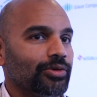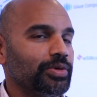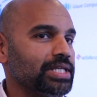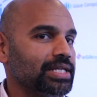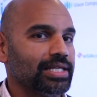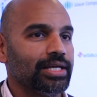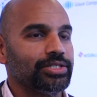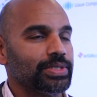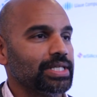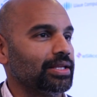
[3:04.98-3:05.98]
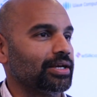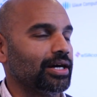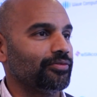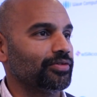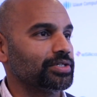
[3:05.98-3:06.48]
The reason I decided to attend the
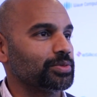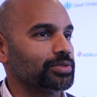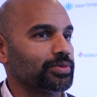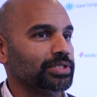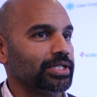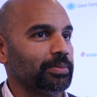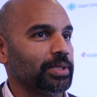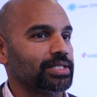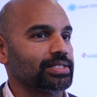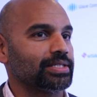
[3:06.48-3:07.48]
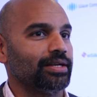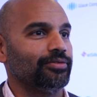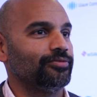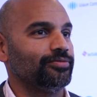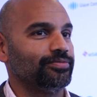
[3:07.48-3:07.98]
conference was really, I mean, this is kind of